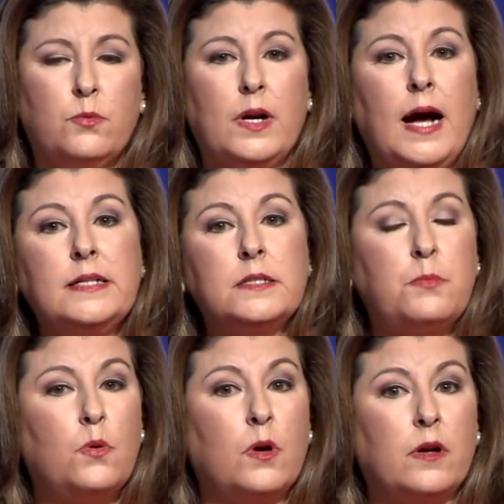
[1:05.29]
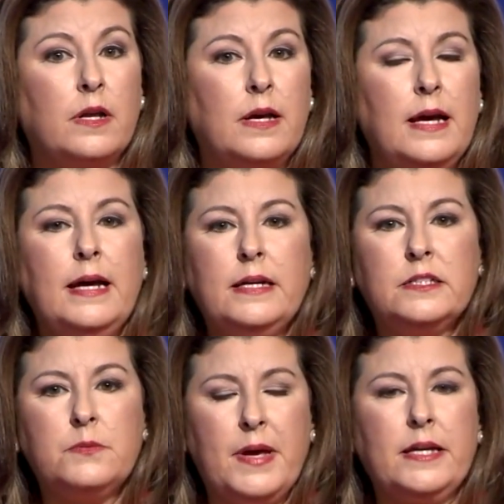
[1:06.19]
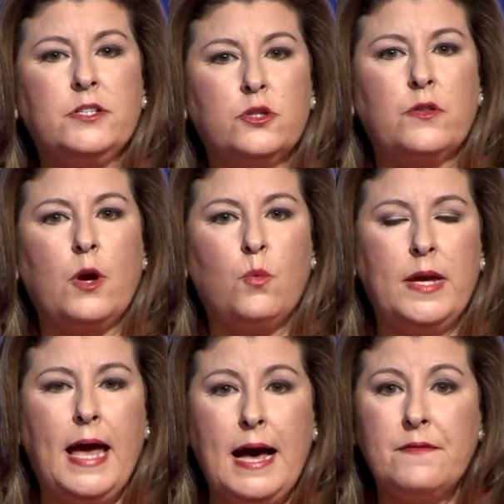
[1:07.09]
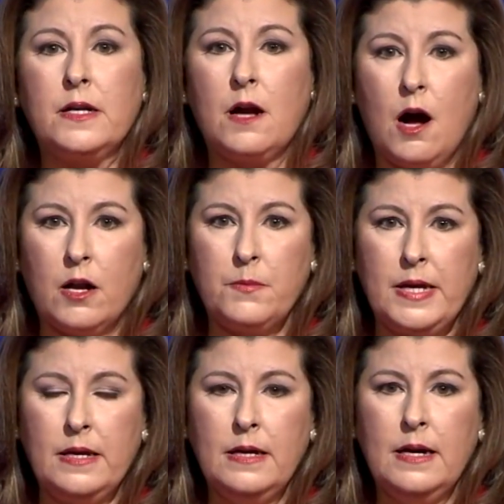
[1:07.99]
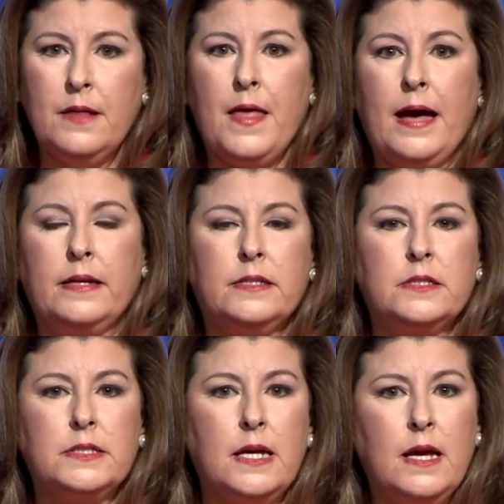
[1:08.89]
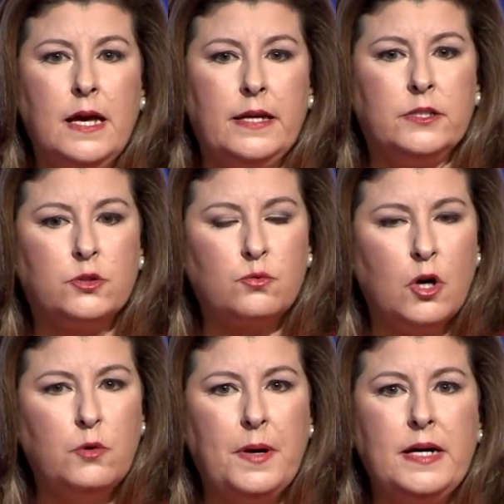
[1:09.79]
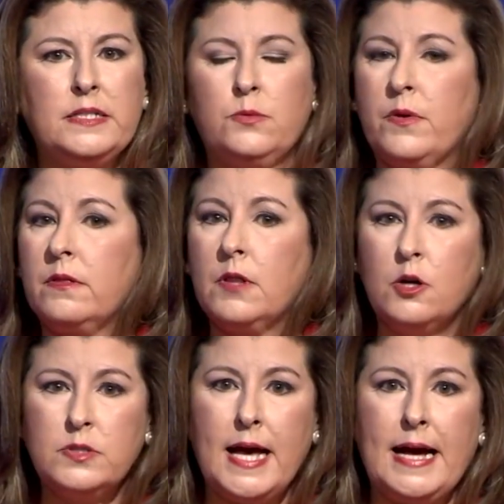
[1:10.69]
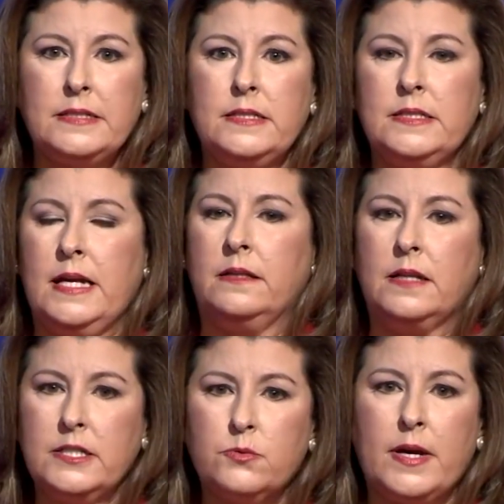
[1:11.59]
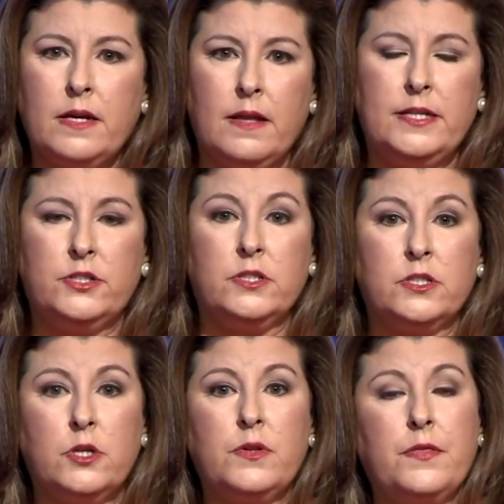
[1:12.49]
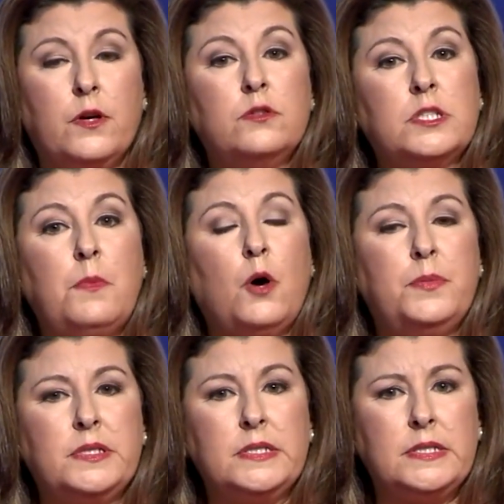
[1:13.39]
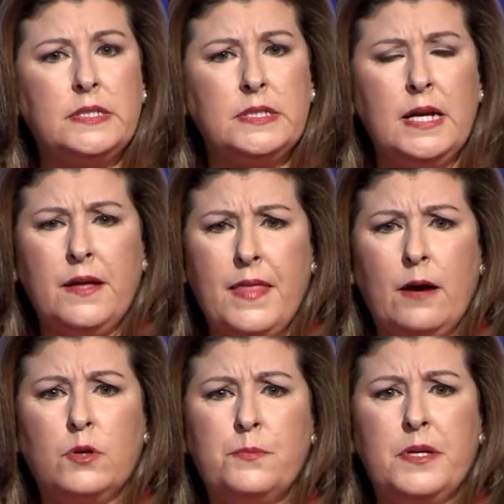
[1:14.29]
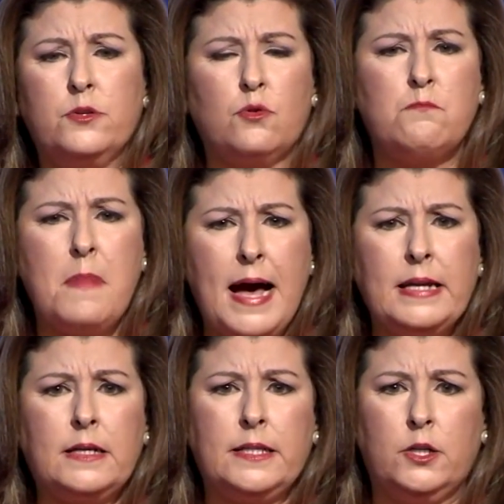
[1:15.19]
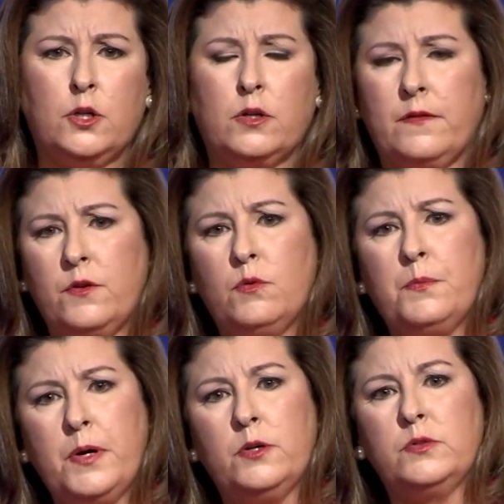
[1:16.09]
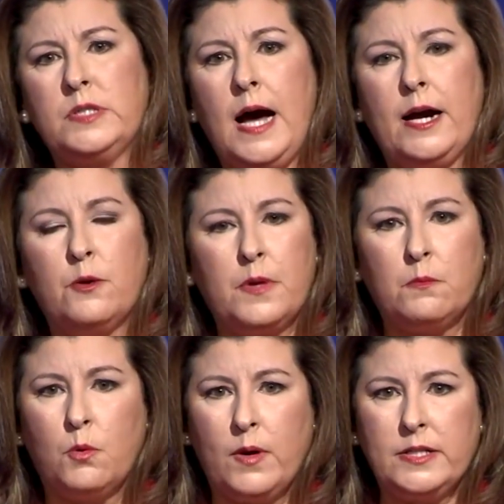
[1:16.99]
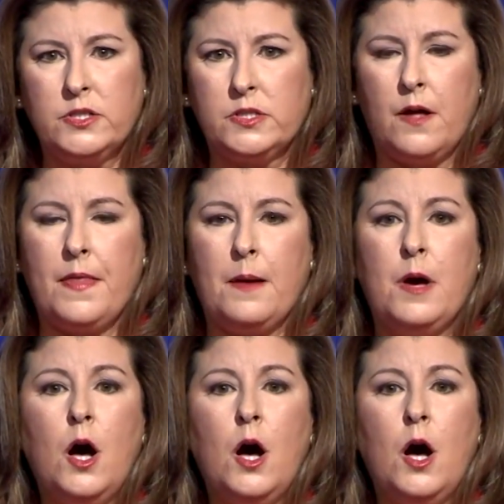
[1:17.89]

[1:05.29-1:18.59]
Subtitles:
What I support is making sure that we have an economy that is robust with low taxes and less regulation so that those small businesses that would be dramatically hurt if you impose higher minimum wages on them